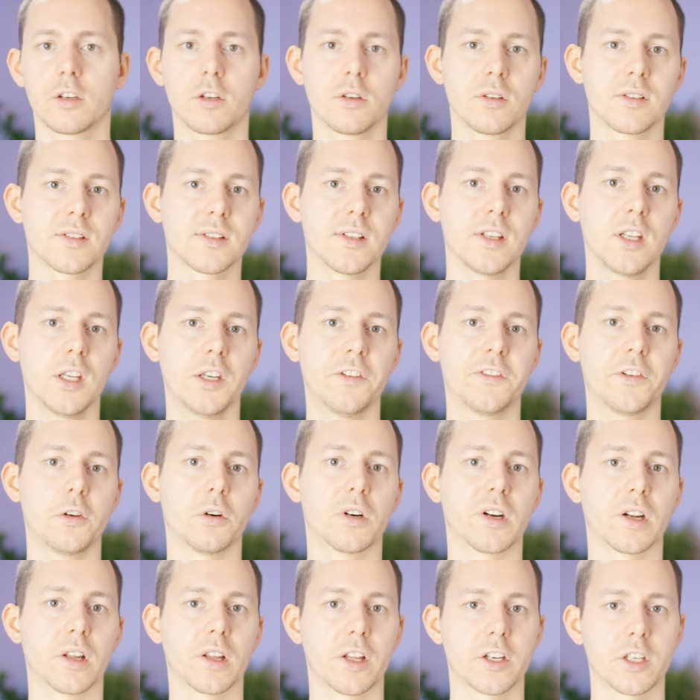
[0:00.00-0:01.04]
to see if
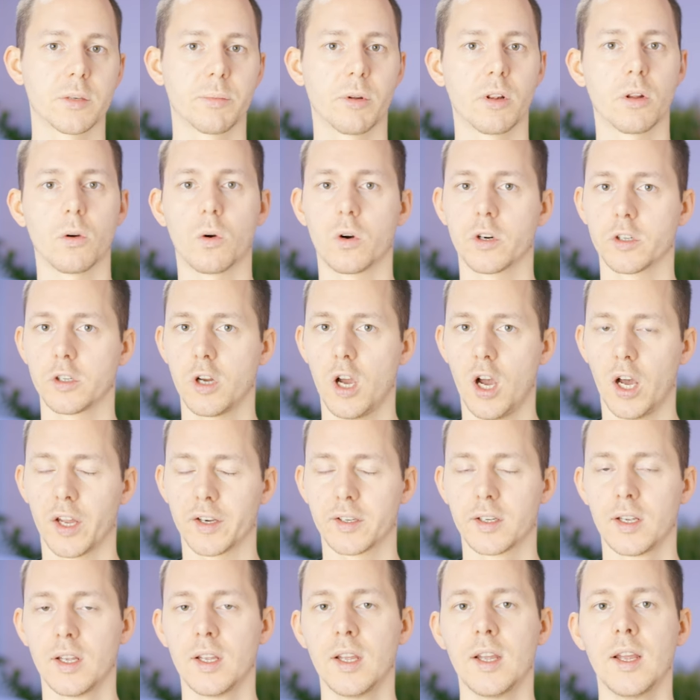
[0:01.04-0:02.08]
you're eligible or
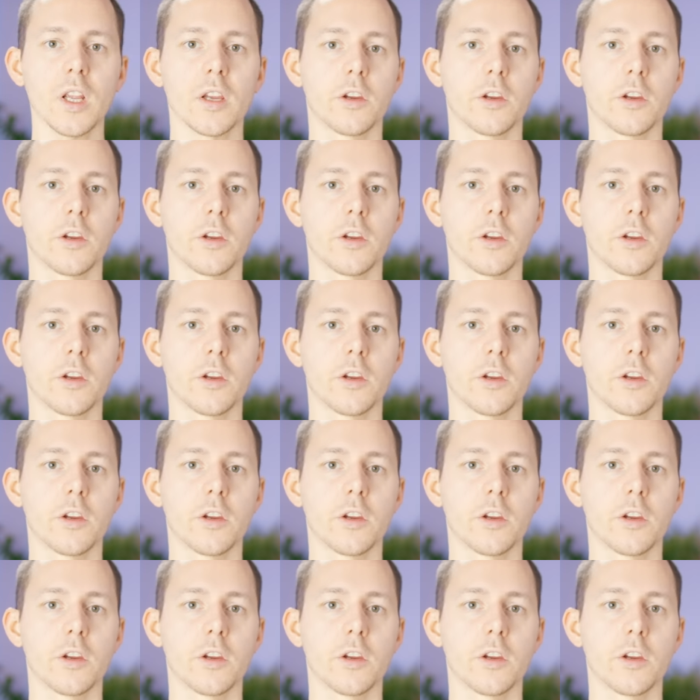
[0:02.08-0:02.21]
not.